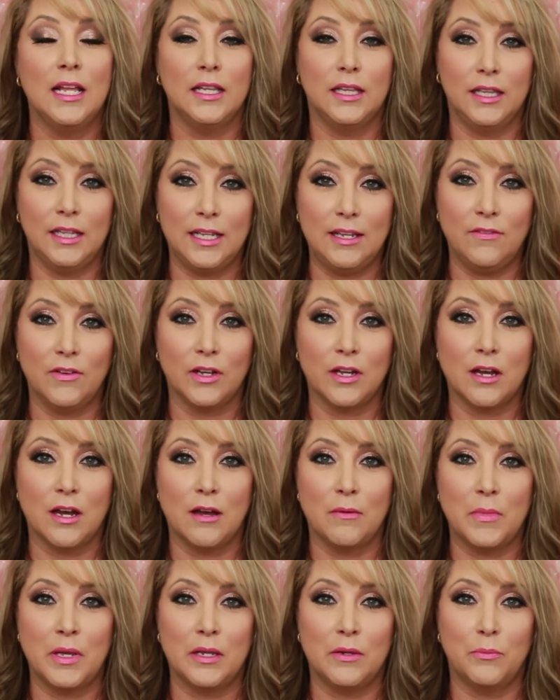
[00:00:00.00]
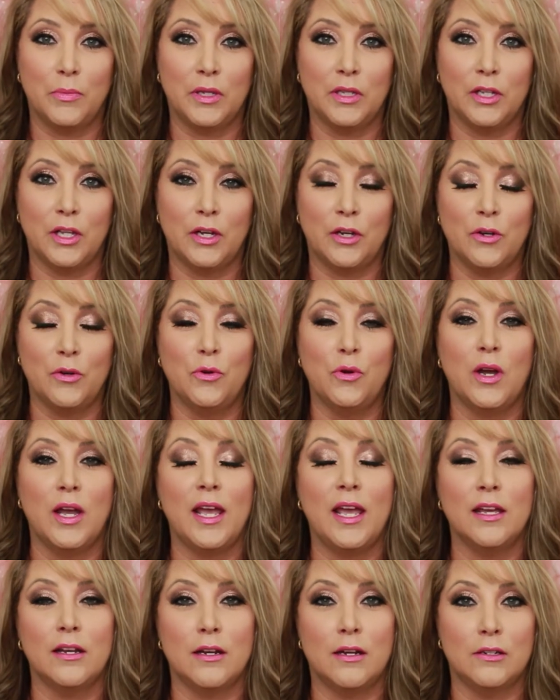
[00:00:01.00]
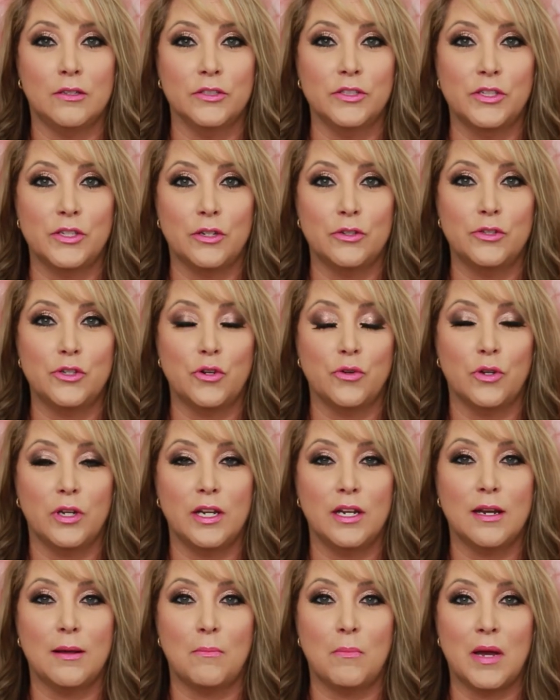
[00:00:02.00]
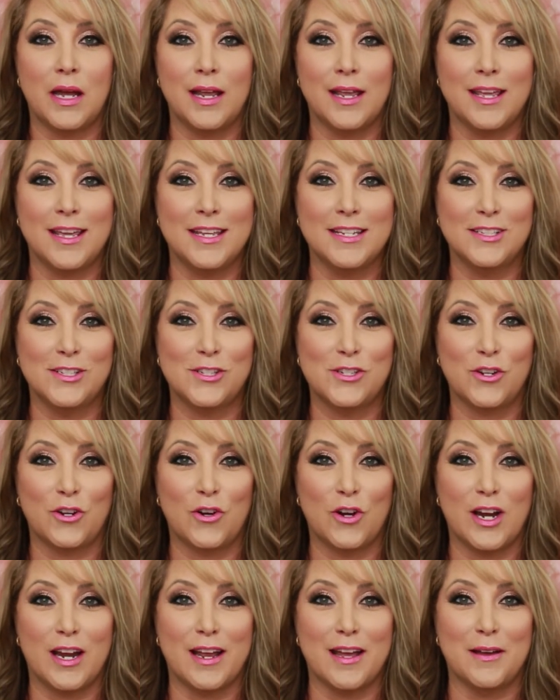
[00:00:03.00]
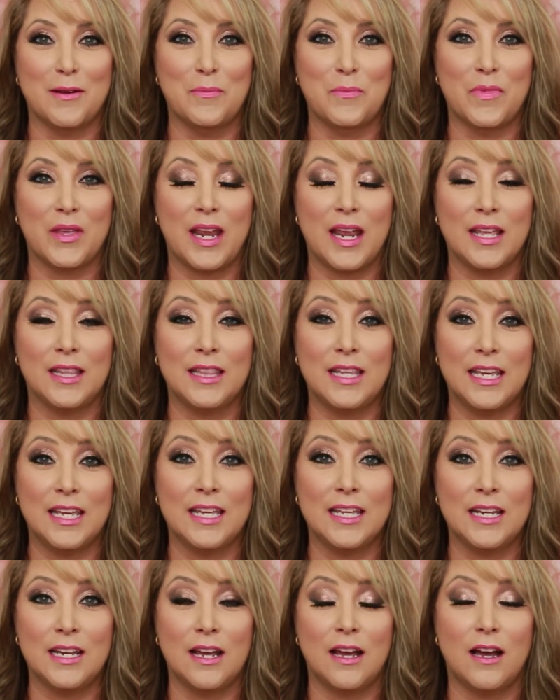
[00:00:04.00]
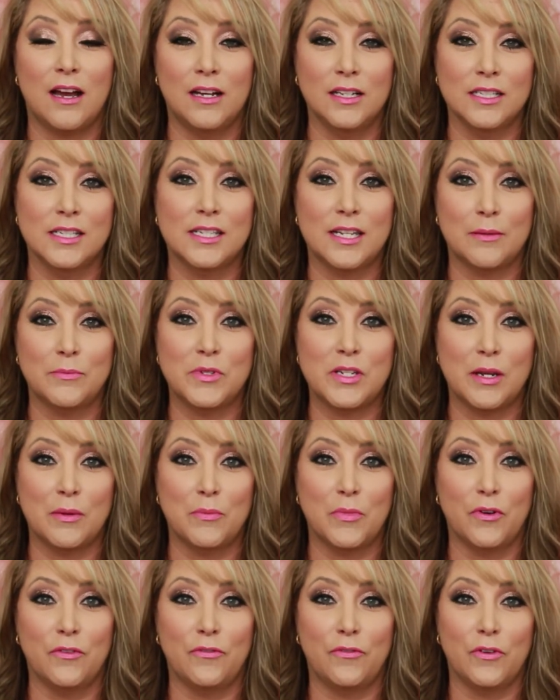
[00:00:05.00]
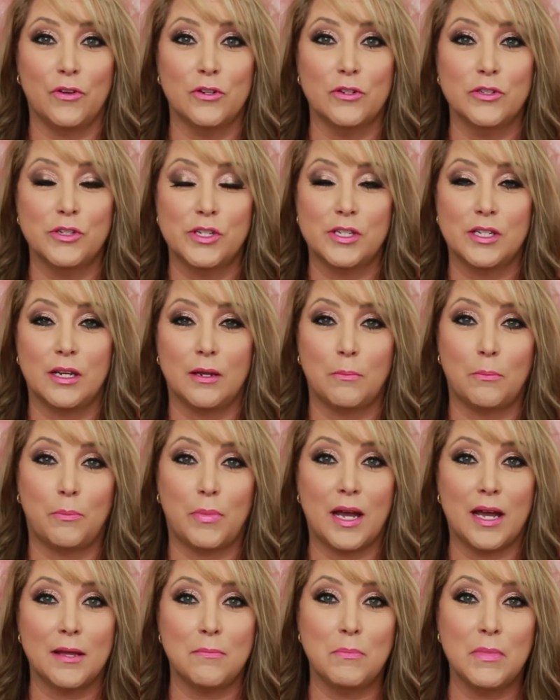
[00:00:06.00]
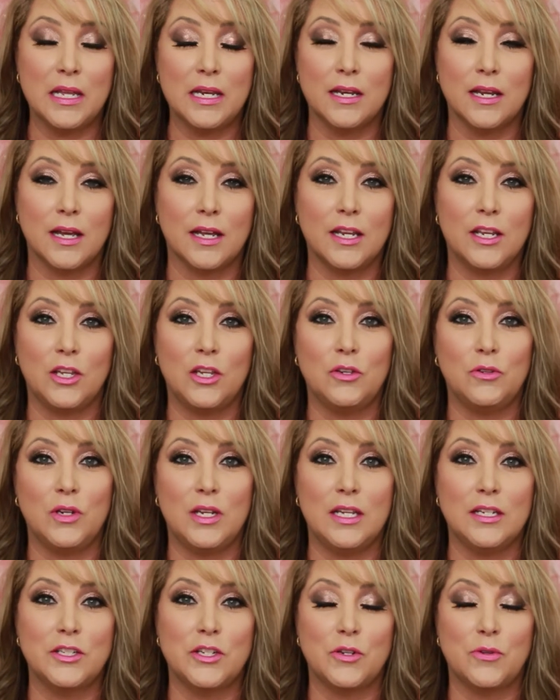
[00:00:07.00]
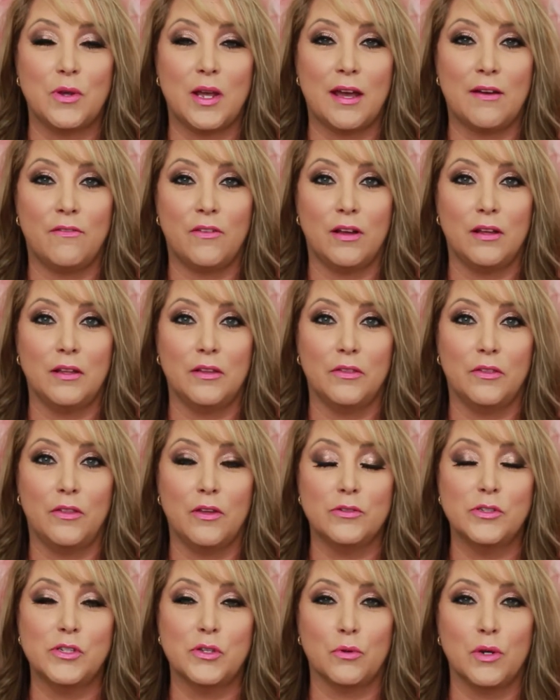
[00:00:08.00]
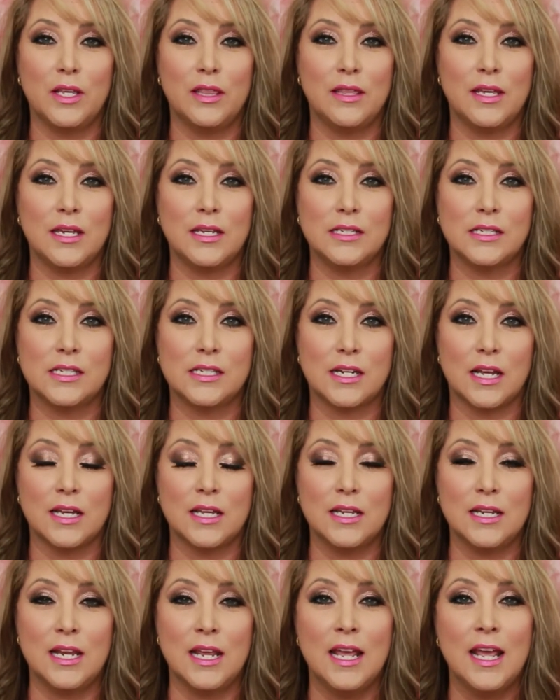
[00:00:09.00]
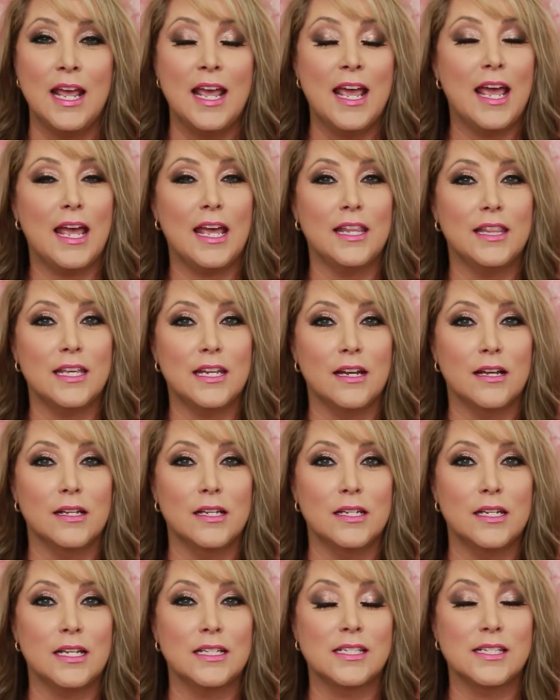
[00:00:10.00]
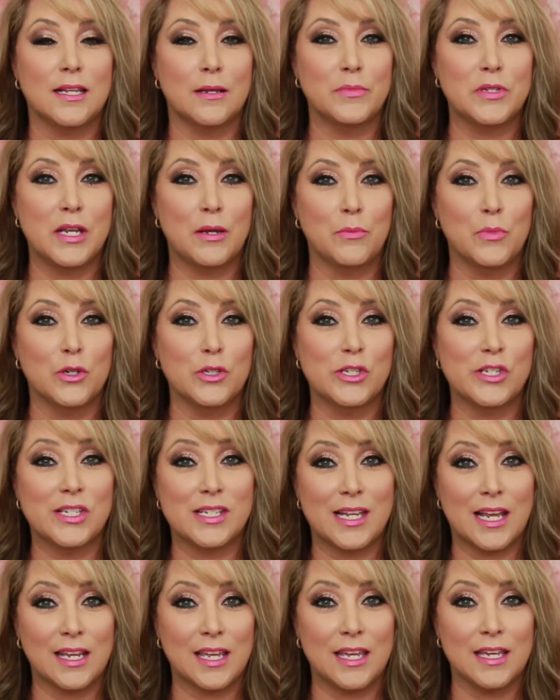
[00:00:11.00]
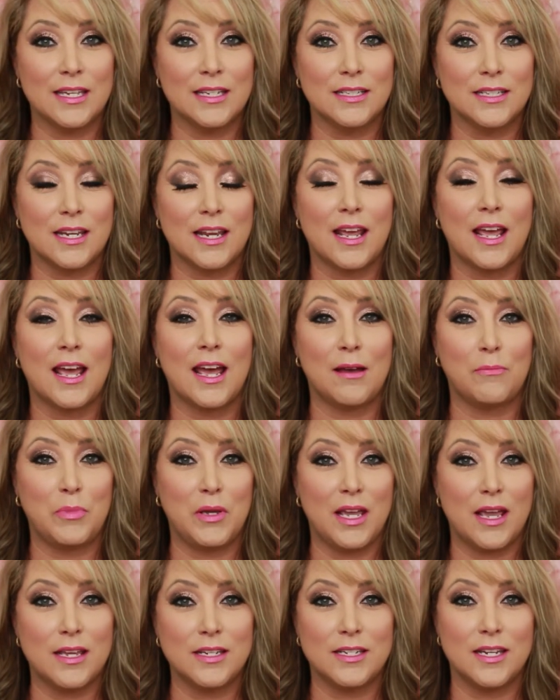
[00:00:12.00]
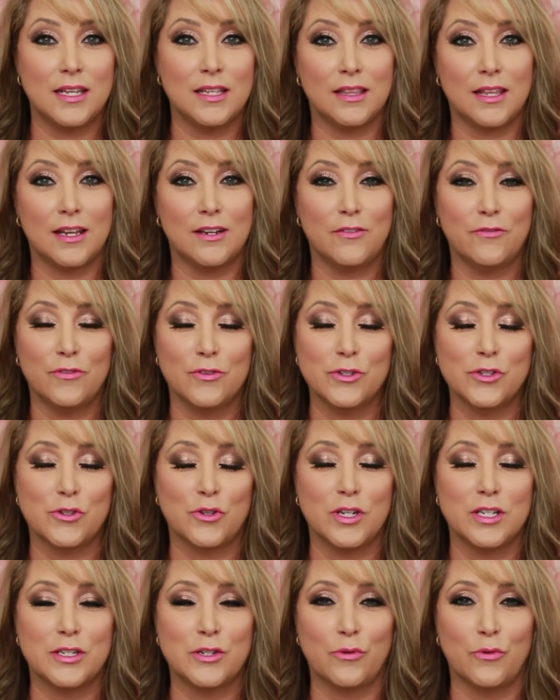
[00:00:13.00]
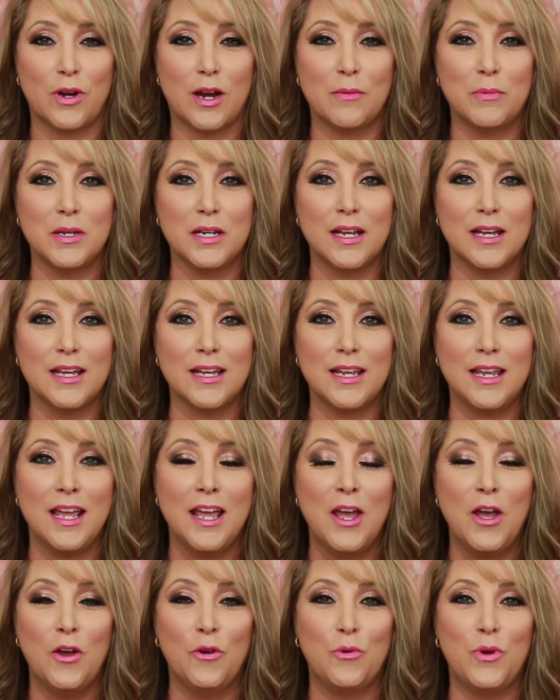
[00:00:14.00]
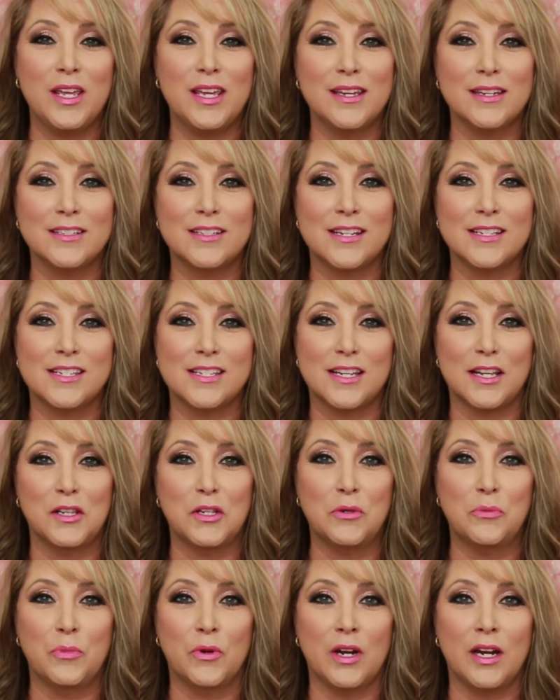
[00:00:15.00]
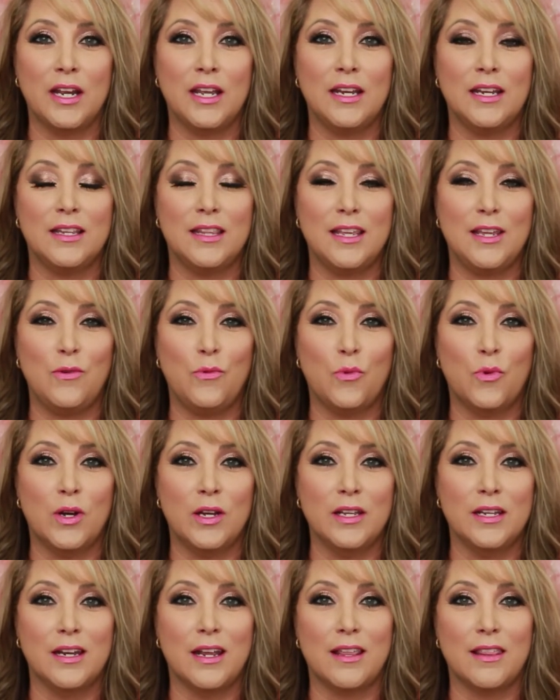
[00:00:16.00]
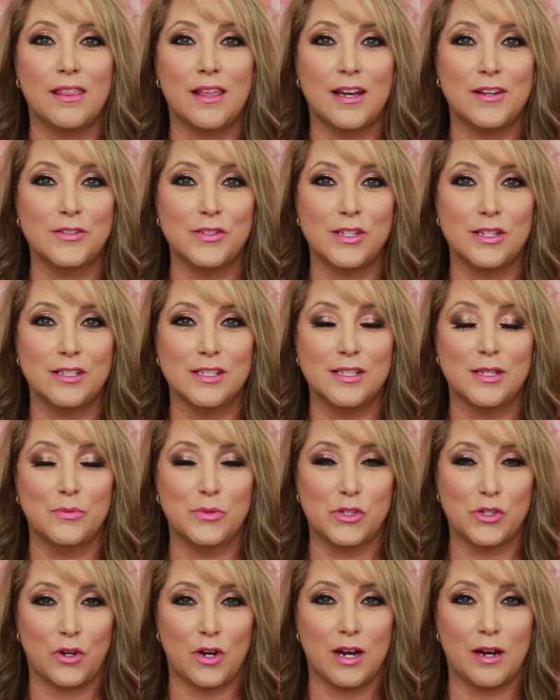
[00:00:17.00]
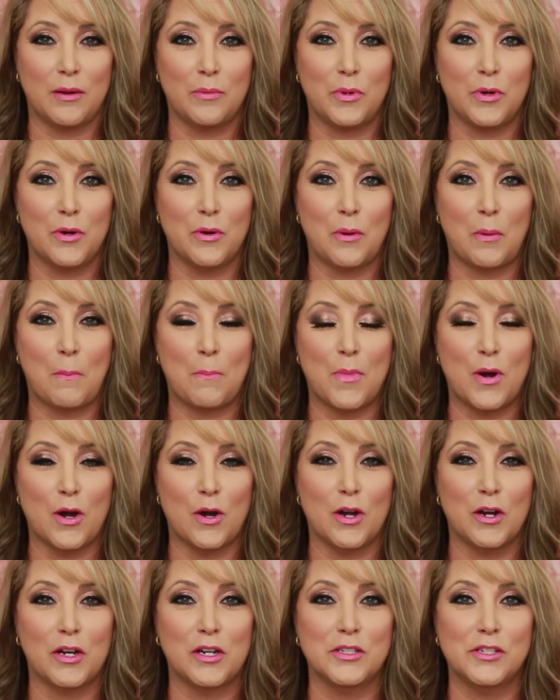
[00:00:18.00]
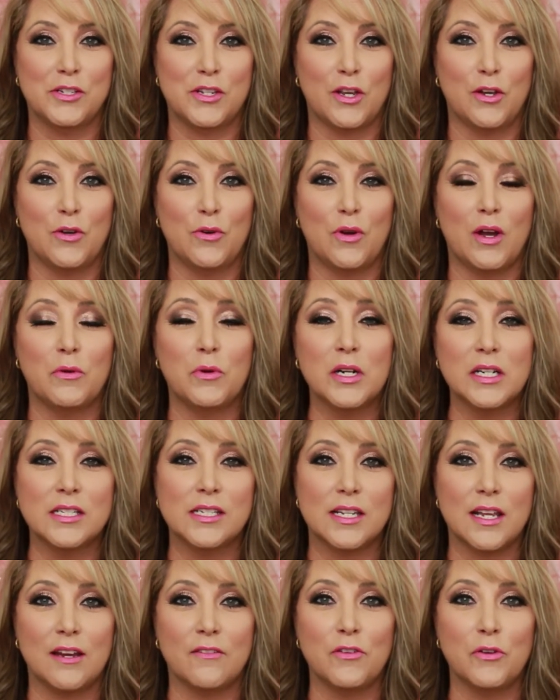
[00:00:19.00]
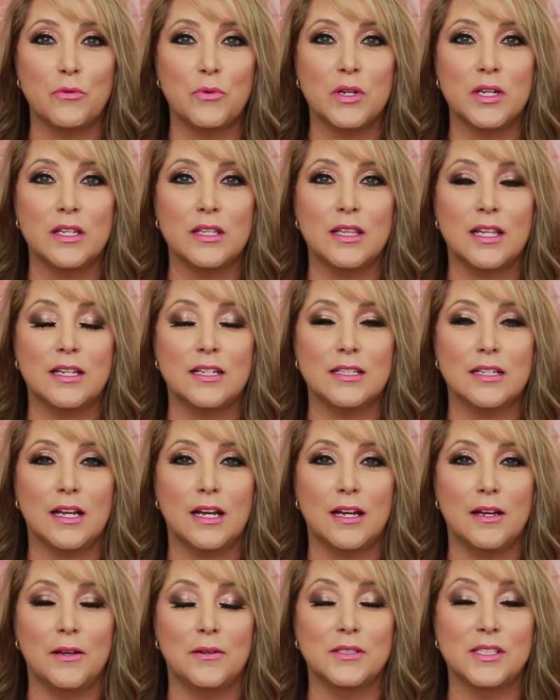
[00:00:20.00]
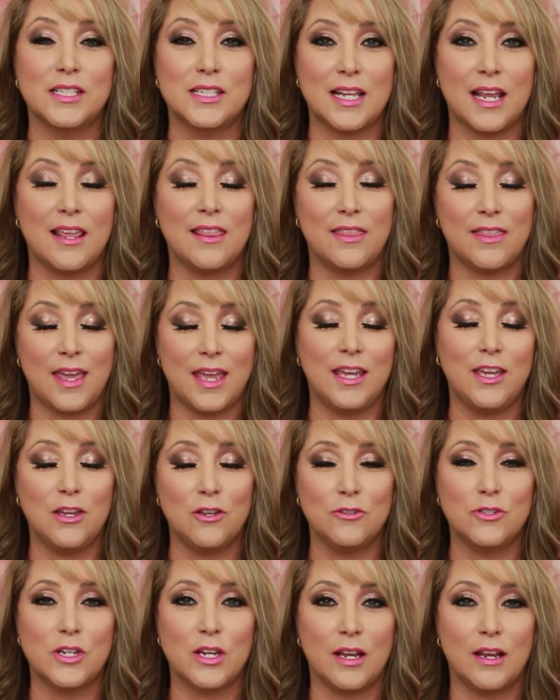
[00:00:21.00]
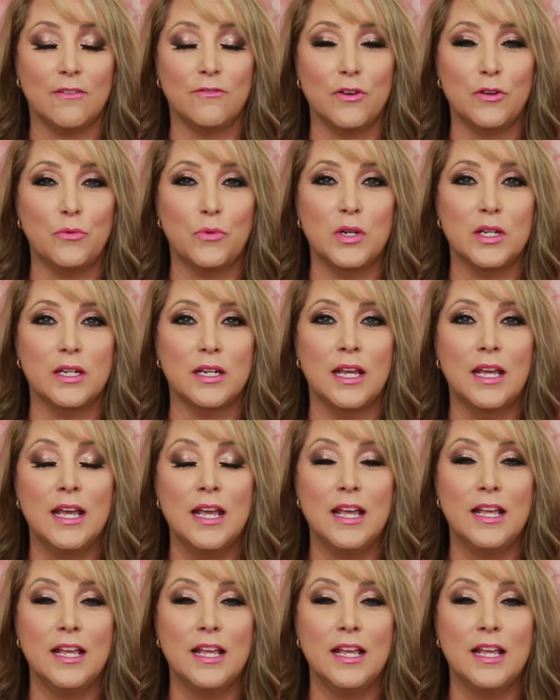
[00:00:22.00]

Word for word: leave a comment below, and also join my Instagram. And then on September 1st, by midnight, you need to have those three things done. And then on September 2nd, happy 18th anniversary to Rob and I, we get to celebrate the 1,000 subscriber mark. So I want to say everyone, uh, say thank you to everyone